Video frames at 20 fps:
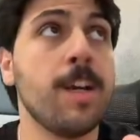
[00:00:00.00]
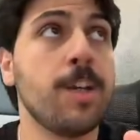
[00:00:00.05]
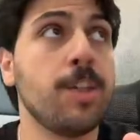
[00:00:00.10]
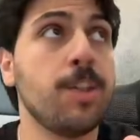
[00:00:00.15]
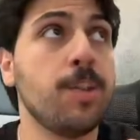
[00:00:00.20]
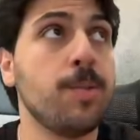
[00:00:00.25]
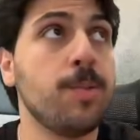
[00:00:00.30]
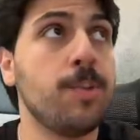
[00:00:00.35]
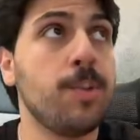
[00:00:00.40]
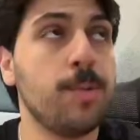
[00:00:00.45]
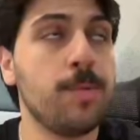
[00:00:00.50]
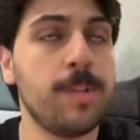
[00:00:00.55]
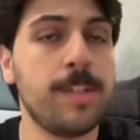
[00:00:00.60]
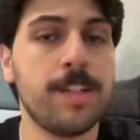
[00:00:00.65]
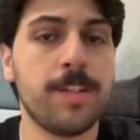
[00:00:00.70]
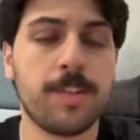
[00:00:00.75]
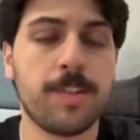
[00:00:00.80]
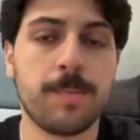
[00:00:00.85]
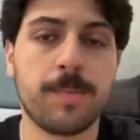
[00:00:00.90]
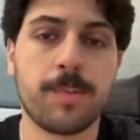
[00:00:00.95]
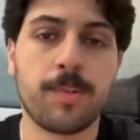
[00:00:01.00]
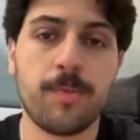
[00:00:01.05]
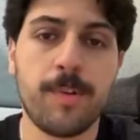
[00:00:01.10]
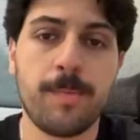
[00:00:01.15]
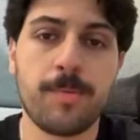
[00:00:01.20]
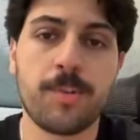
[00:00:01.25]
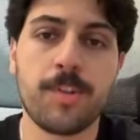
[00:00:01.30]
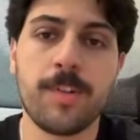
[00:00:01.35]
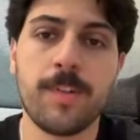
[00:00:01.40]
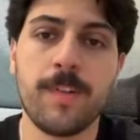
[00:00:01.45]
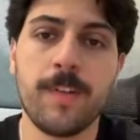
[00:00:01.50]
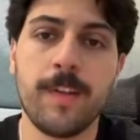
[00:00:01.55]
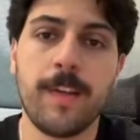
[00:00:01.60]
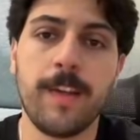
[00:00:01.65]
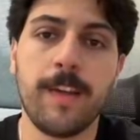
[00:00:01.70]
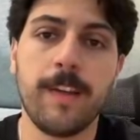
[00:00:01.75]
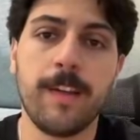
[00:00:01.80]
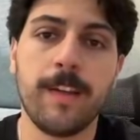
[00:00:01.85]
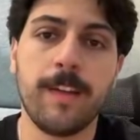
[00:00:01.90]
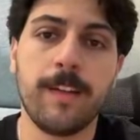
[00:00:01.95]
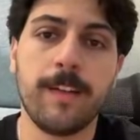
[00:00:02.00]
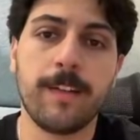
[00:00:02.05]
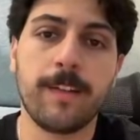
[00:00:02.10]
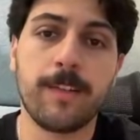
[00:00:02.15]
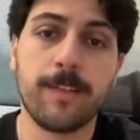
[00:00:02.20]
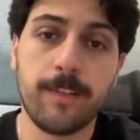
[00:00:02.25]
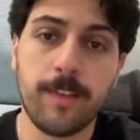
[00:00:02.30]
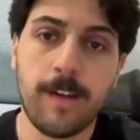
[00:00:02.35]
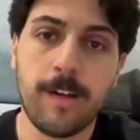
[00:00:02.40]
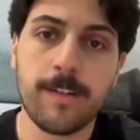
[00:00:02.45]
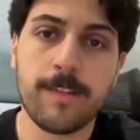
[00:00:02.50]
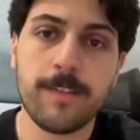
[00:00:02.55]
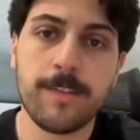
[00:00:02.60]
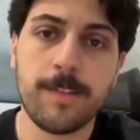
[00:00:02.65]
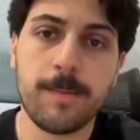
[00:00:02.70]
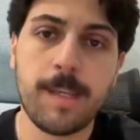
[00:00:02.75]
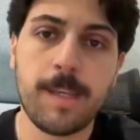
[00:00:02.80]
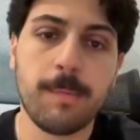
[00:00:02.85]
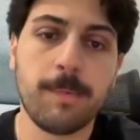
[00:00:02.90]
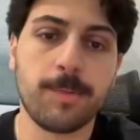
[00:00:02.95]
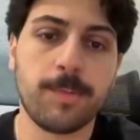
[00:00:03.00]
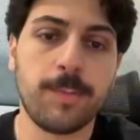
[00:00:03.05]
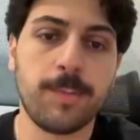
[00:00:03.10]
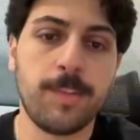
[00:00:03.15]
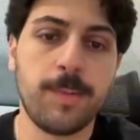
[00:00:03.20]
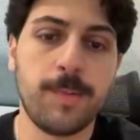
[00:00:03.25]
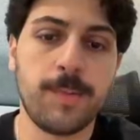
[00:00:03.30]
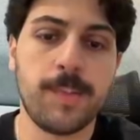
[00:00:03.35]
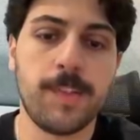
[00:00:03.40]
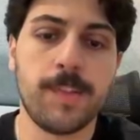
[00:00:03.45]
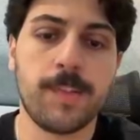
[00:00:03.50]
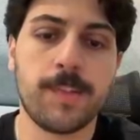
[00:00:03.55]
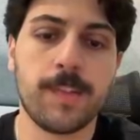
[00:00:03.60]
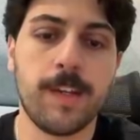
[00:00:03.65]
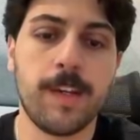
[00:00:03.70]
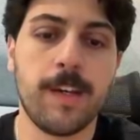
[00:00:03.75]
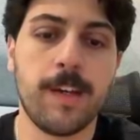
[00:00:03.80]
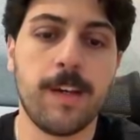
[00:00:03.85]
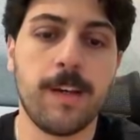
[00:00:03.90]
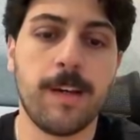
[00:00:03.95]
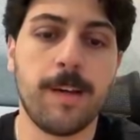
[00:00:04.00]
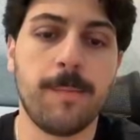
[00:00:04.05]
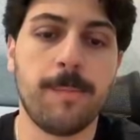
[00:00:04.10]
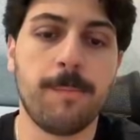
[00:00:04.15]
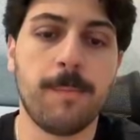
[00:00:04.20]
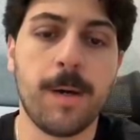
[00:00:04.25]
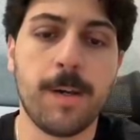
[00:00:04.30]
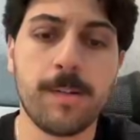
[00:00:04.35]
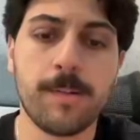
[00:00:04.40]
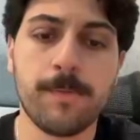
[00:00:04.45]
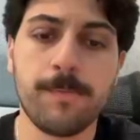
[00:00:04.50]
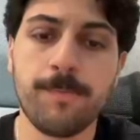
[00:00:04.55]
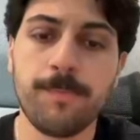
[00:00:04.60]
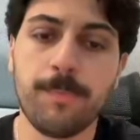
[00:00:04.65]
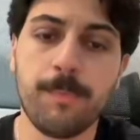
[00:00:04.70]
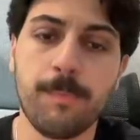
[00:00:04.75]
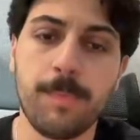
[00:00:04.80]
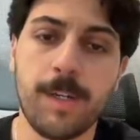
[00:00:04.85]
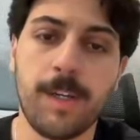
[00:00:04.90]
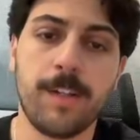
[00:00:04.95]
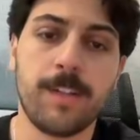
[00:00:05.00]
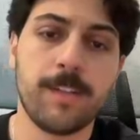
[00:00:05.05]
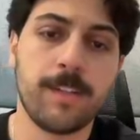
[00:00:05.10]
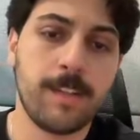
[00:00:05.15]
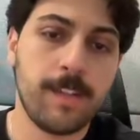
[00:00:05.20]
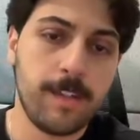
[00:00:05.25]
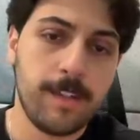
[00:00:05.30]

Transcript: You do need a subscription in Claude to be able to use this model, but